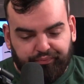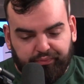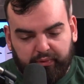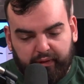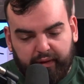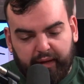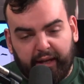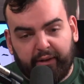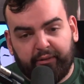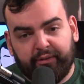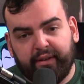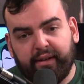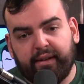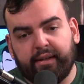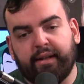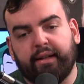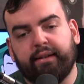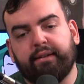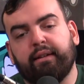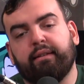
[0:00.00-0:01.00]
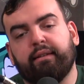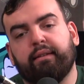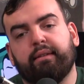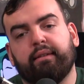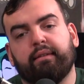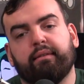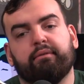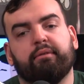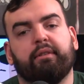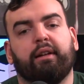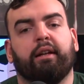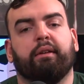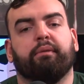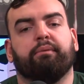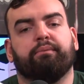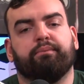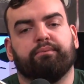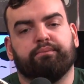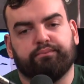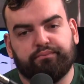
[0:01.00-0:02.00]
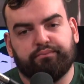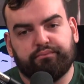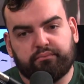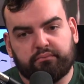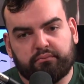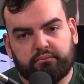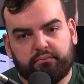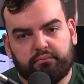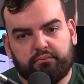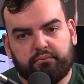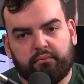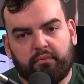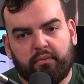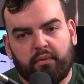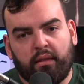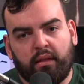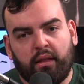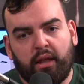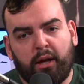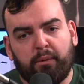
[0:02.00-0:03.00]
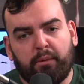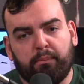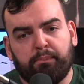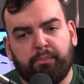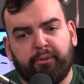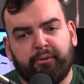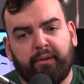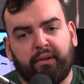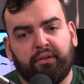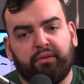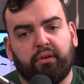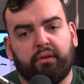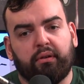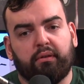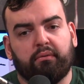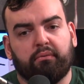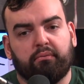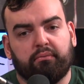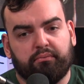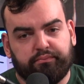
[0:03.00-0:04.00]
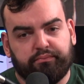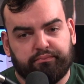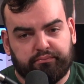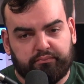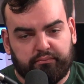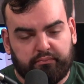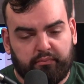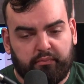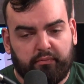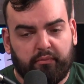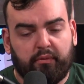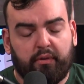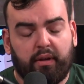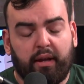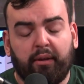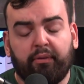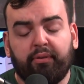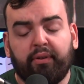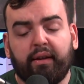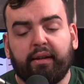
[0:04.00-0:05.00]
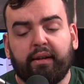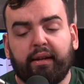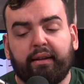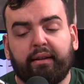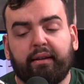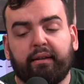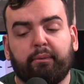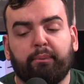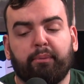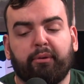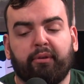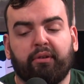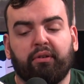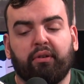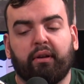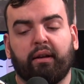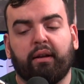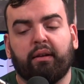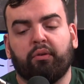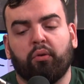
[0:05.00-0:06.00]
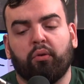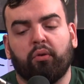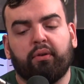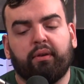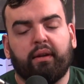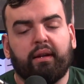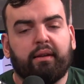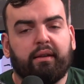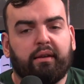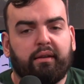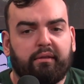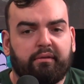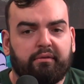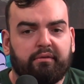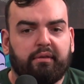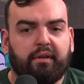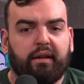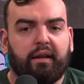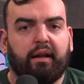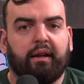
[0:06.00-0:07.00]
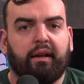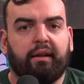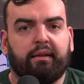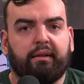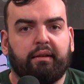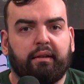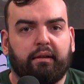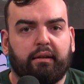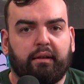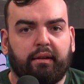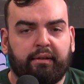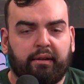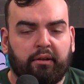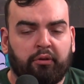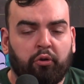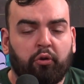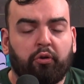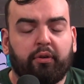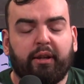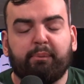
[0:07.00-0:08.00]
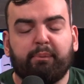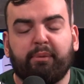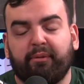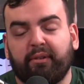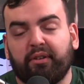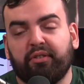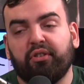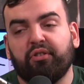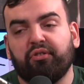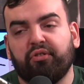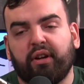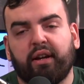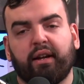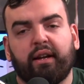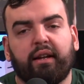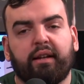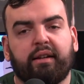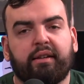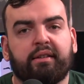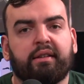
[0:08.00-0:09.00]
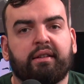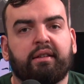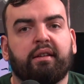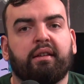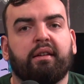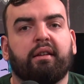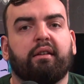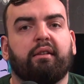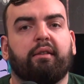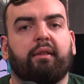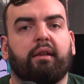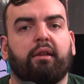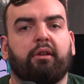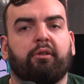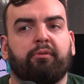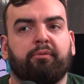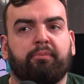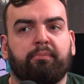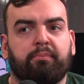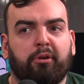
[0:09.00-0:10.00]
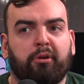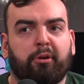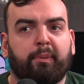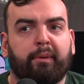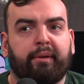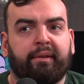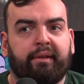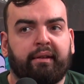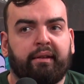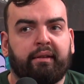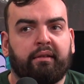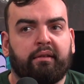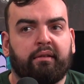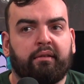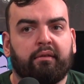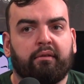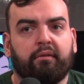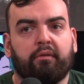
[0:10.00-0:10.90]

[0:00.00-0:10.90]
FC United's um, prevention, FC United Prevention Against Suicide. It's, it's a suicide prevention charity that you've probably seen,